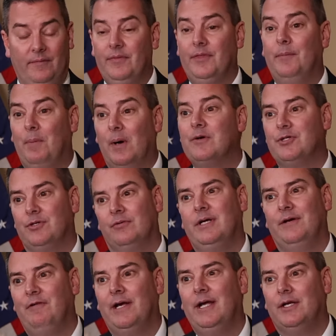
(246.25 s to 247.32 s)
the birth
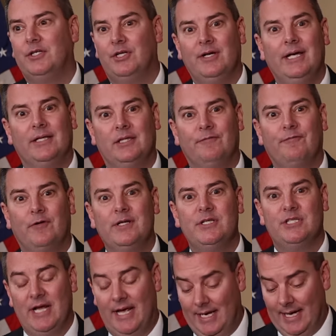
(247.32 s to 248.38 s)
certificate to get the free
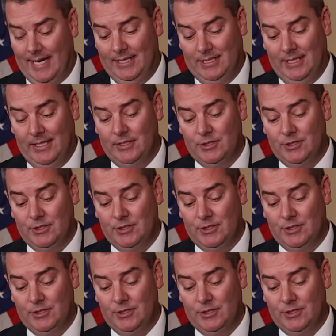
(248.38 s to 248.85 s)
state ID,